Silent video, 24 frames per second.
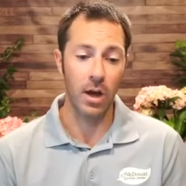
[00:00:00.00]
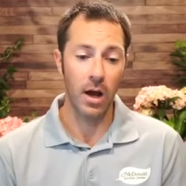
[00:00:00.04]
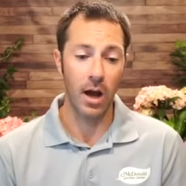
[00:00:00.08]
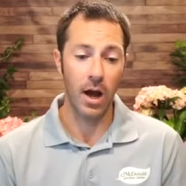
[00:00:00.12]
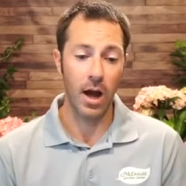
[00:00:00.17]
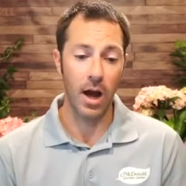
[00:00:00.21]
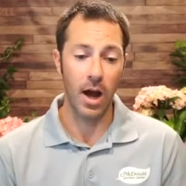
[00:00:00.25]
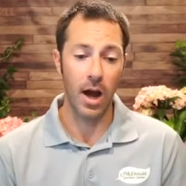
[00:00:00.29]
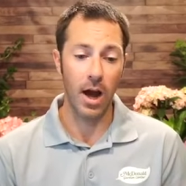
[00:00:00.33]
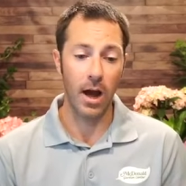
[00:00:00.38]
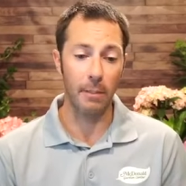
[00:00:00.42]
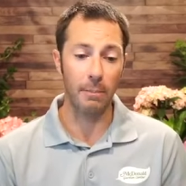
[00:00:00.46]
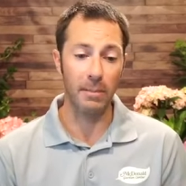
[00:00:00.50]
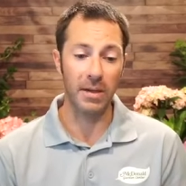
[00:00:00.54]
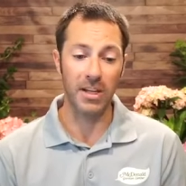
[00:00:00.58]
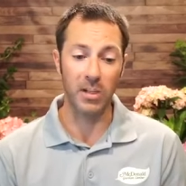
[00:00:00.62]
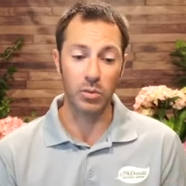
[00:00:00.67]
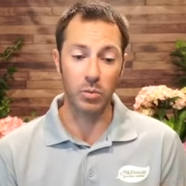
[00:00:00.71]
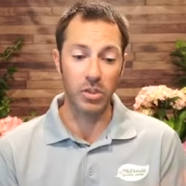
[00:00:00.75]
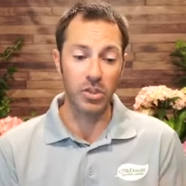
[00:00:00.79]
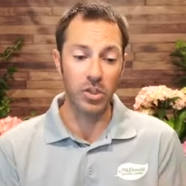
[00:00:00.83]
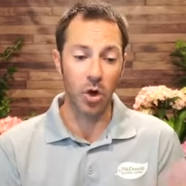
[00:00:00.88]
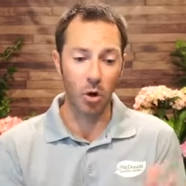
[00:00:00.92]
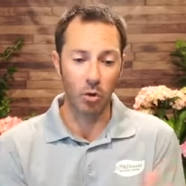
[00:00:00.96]
um, because
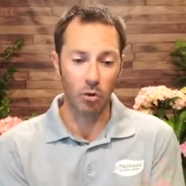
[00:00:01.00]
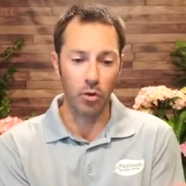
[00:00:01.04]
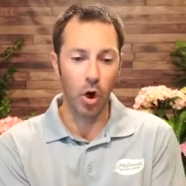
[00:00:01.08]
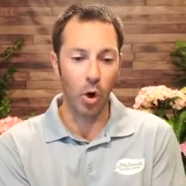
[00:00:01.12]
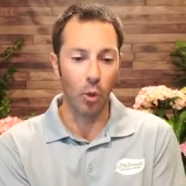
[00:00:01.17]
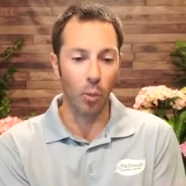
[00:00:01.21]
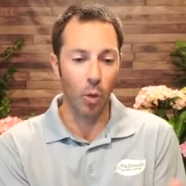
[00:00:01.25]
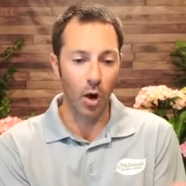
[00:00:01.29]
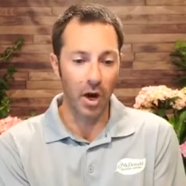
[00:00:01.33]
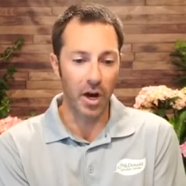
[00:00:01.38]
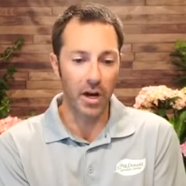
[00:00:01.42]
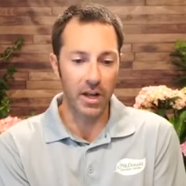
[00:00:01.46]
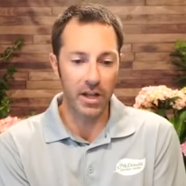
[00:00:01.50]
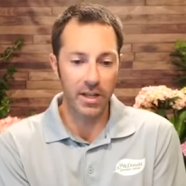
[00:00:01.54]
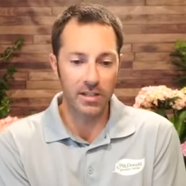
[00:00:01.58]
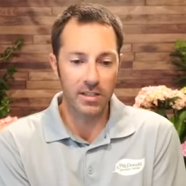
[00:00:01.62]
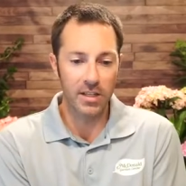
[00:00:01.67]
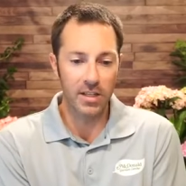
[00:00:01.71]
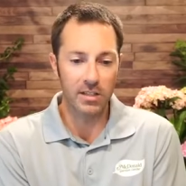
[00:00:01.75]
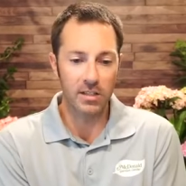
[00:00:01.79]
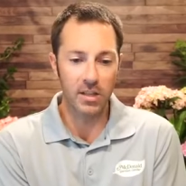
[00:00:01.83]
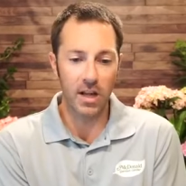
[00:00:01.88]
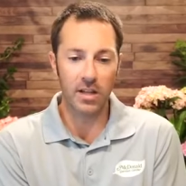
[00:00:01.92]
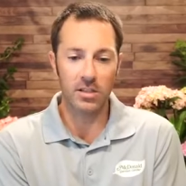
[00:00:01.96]
we don't know what it is
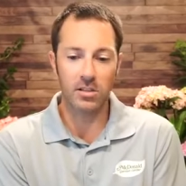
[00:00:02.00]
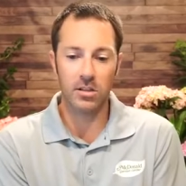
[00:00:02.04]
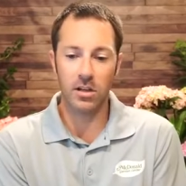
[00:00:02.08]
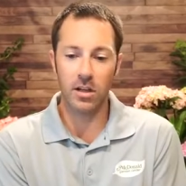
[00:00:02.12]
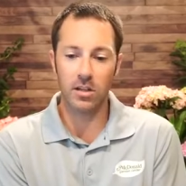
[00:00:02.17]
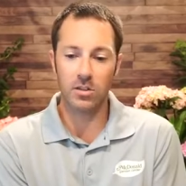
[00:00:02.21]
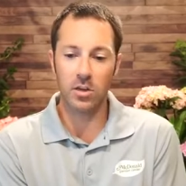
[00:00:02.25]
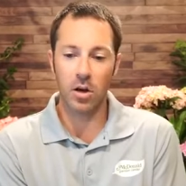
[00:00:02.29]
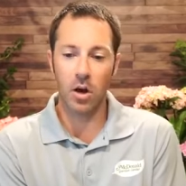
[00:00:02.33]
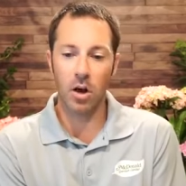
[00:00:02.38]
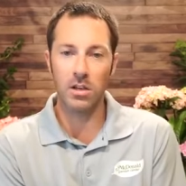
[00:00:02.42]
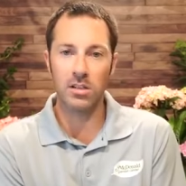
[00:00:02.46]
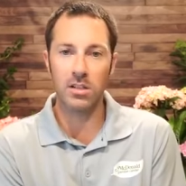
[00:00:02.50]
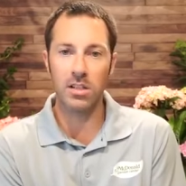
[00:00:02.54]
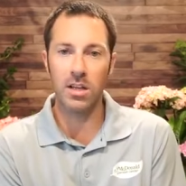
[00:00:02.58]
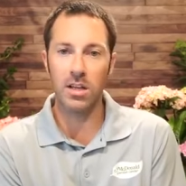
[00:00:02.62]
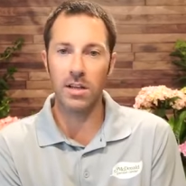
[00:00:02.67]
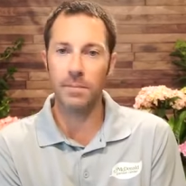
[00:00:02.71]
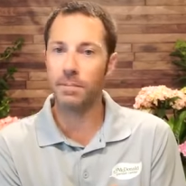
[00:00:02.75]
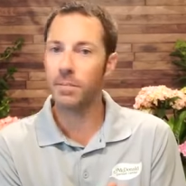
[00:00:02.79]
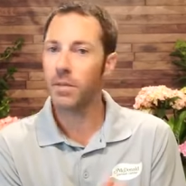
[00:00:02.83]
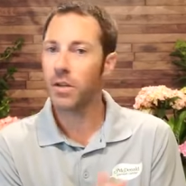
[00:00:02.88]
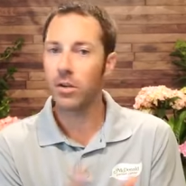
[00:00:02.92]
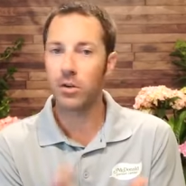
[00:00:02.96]
that's, that's, that's causing
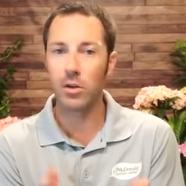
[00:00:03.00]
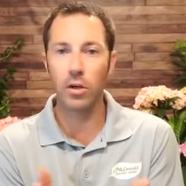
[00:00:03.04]
it.